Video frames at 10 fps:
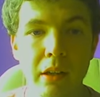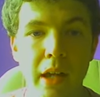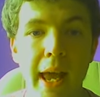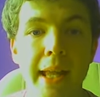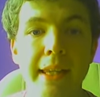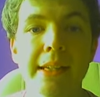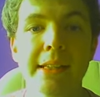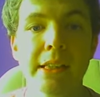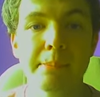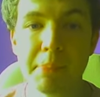and this
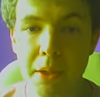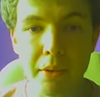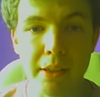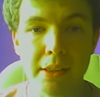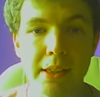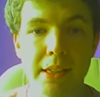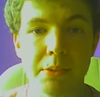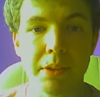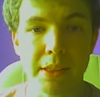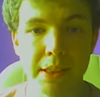experience is
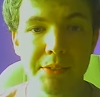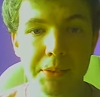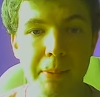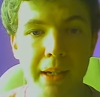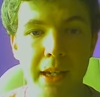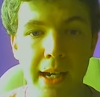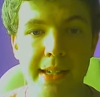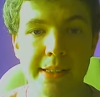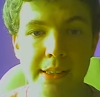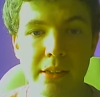received by
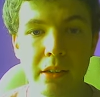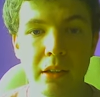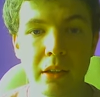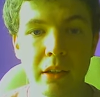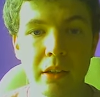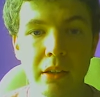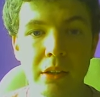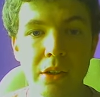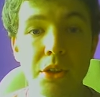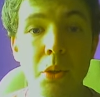us
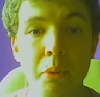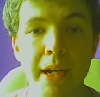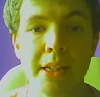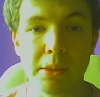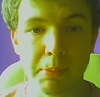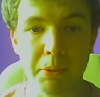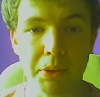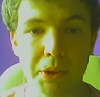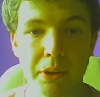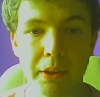to raise
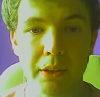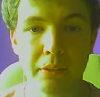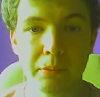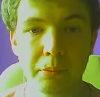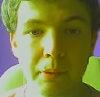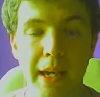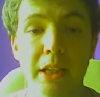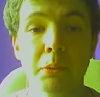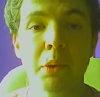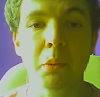spiritually
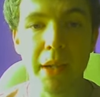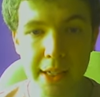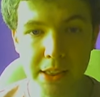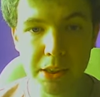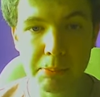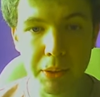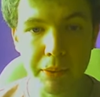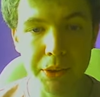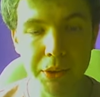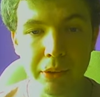and we raise
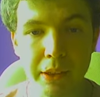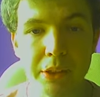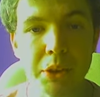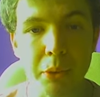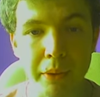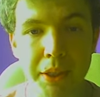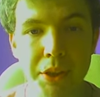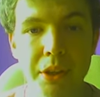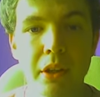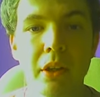spiritually to reach
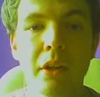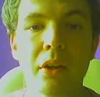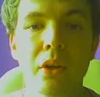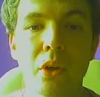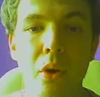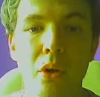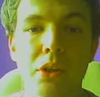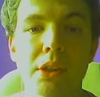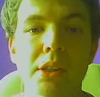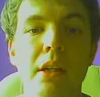the
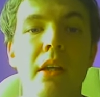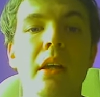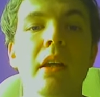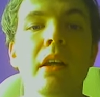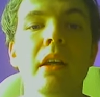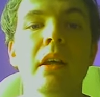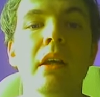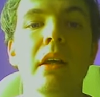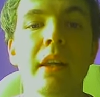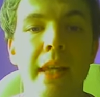God's
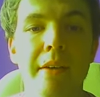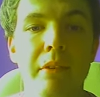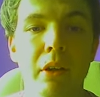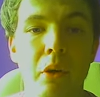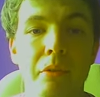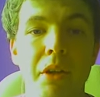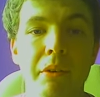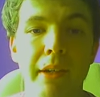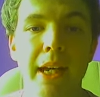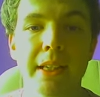level of
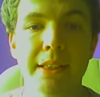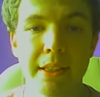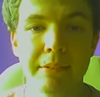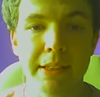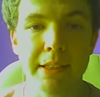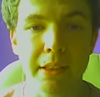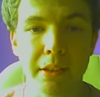creativity